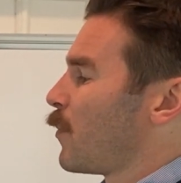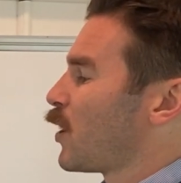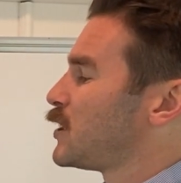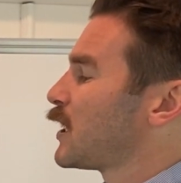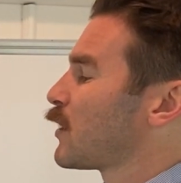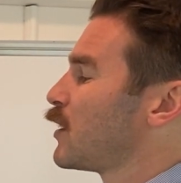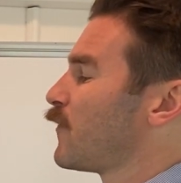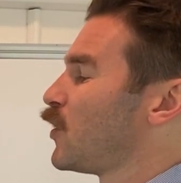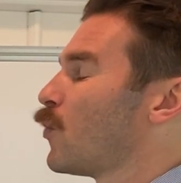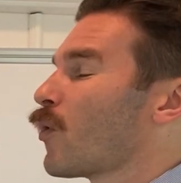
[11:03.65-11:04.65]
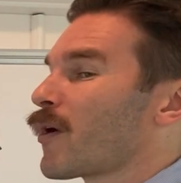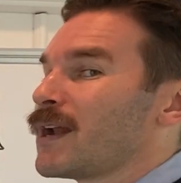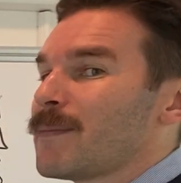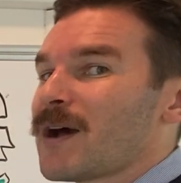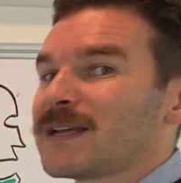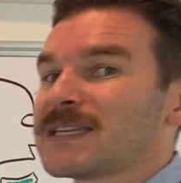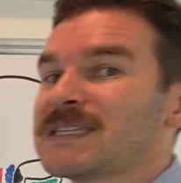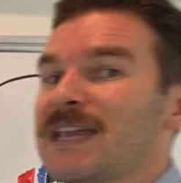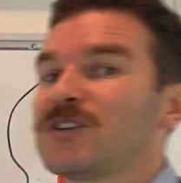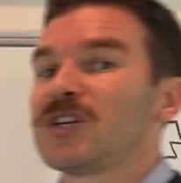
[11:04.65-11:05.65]
particularly if you're worried about
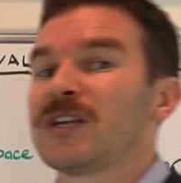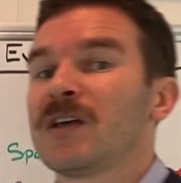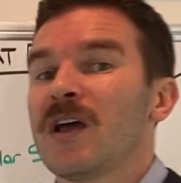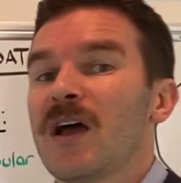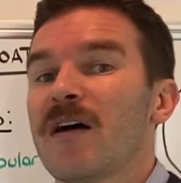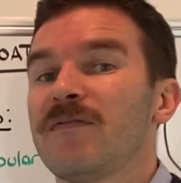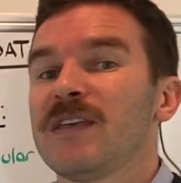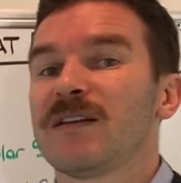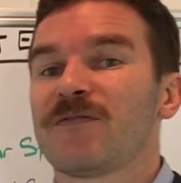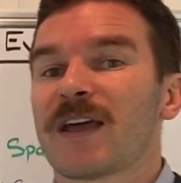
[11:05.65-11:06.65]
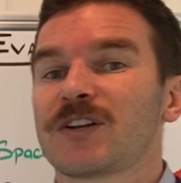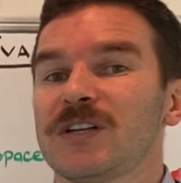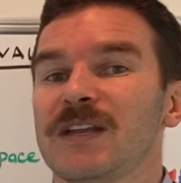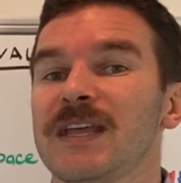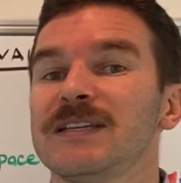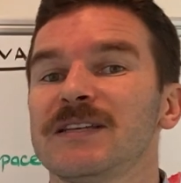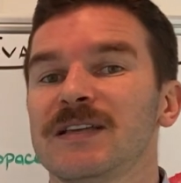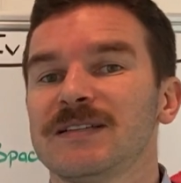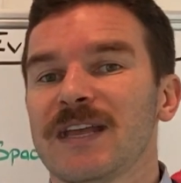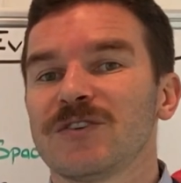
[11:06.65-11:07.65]
extension of the infection into
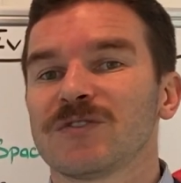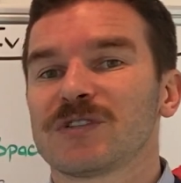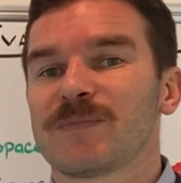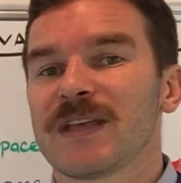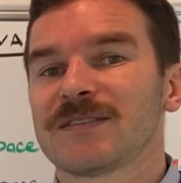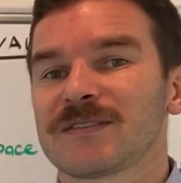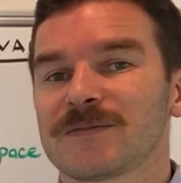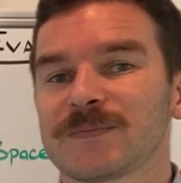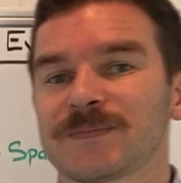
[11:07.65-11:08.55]
the danger space.